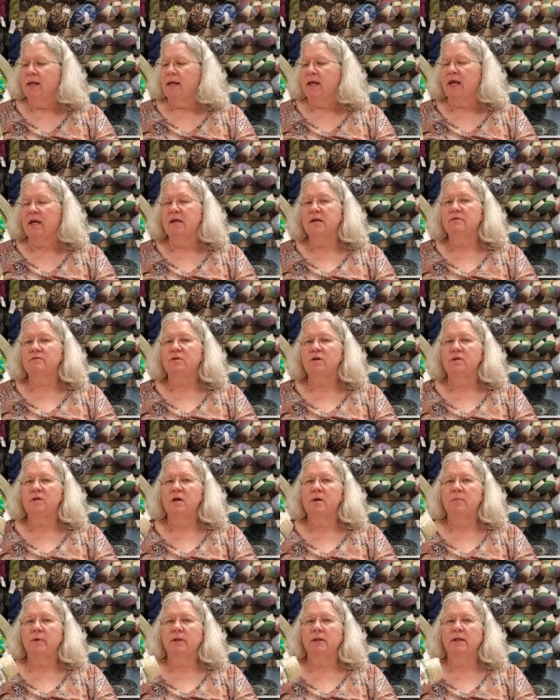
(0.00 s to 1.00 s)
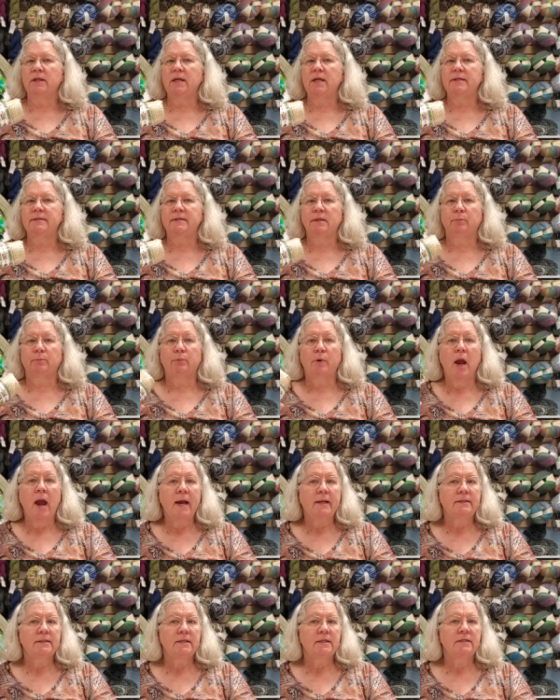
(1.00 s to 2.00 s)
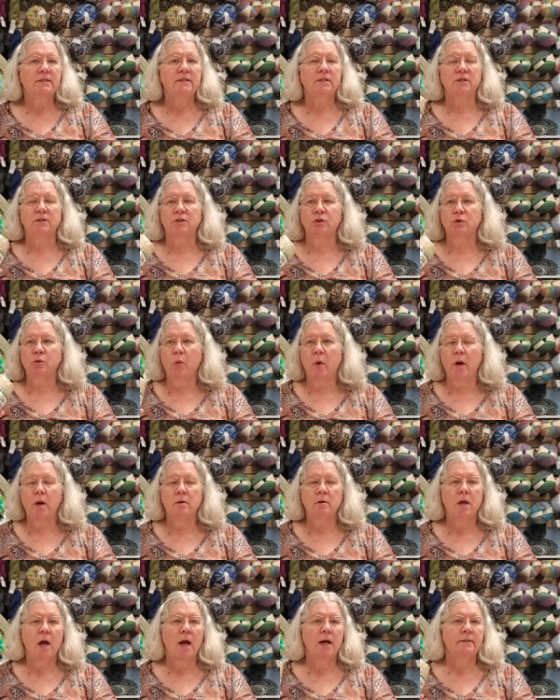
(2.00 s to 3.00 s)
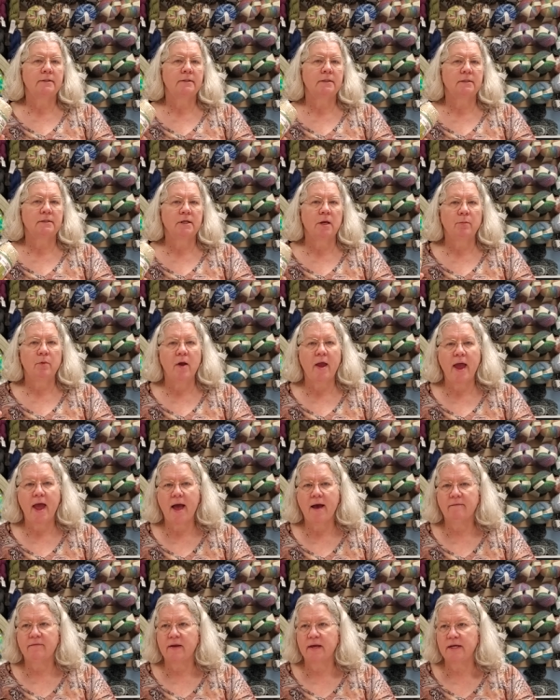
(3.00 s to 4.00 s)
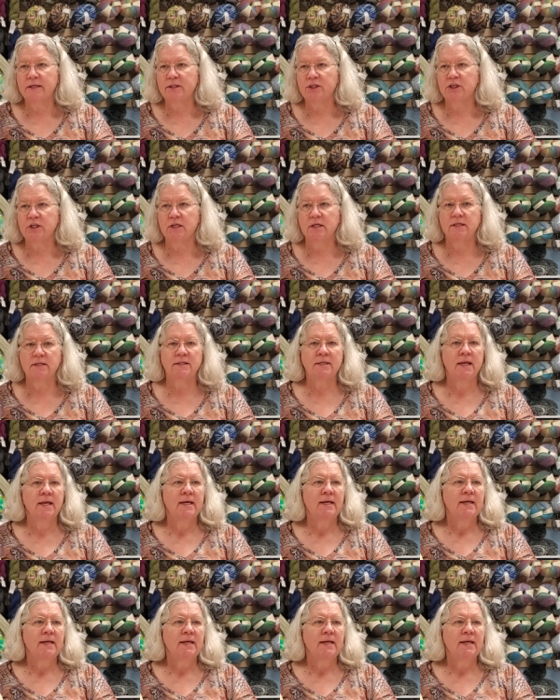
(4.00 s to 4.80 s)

It gives you the ability to practice the square knots, the double half hitches,